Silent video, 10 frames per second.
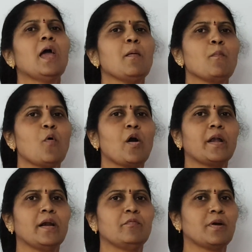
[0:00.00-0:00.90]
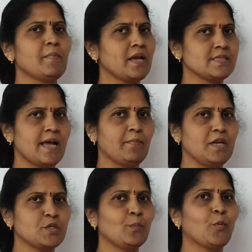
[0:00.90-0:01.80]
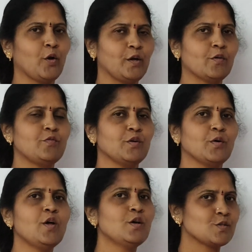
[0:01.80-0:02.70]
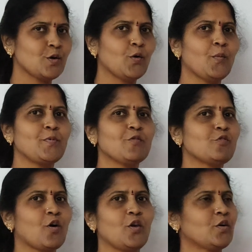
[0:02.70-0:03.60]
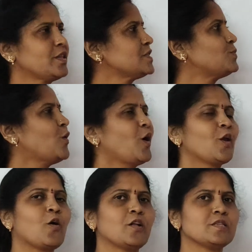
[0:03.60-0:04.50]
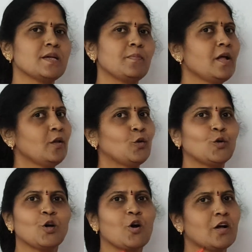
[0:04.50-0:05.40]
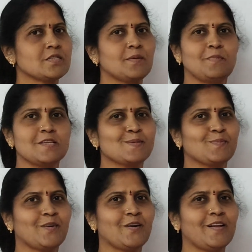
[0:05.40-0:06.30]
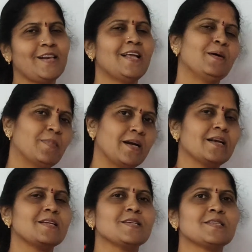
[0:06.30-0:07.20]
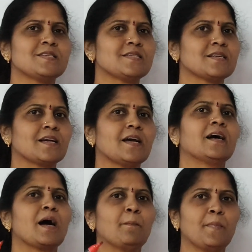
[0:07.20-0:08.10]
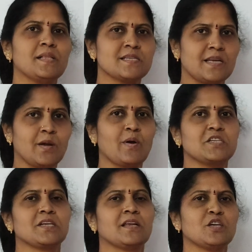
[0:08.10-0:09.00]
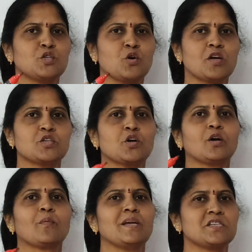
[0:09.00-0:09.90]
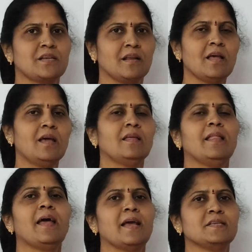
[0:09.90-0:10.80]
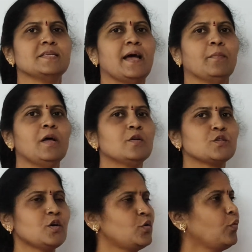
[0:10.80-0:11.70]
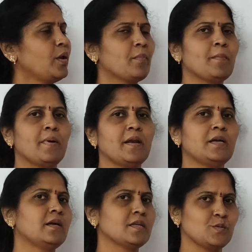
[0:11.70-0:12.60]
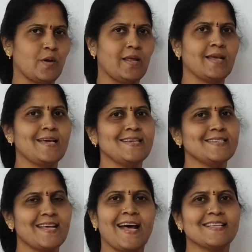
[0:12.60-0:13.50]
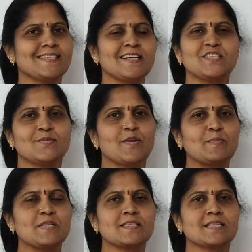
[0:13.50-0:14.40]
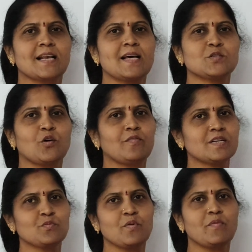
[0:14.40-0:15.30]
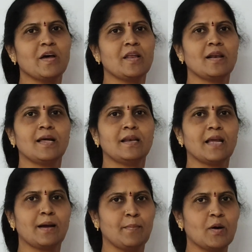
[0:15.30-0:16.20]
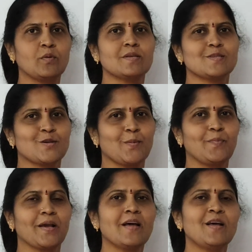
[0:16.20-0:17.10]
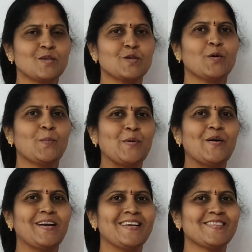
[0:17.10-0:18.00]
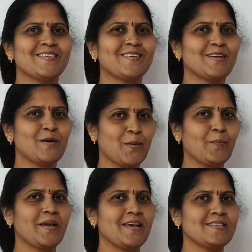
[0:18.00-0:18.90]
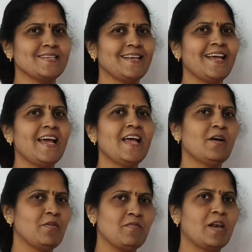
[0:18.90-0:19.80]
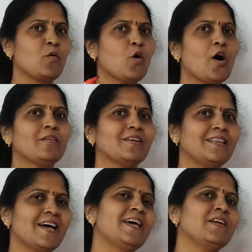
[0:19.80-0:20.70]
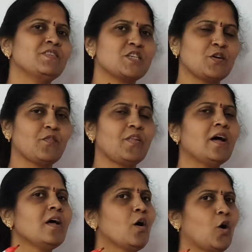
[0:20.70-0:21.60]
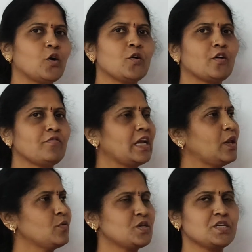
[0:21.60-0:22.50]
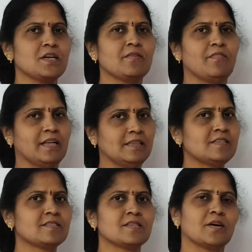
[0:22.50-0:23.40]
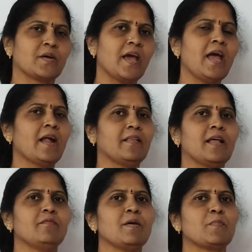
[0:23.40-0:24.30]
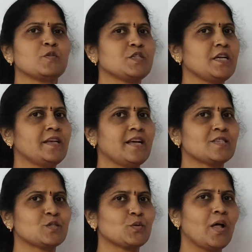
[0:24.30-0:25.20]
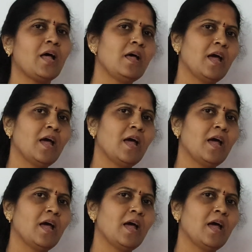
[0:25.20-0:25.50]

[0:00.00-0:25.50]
important from examination point of view. So hope you followed this small concept. Though the concept is small, but it is a compulsory question, a sure short question in the exam. So do remember it. It is very easy. As such, from 6th class onwards, we were learning about this topic. So hope you understood the topic easily. We will go on with the revision of the autotrophic nutrition once, okay, and then we proceed next to the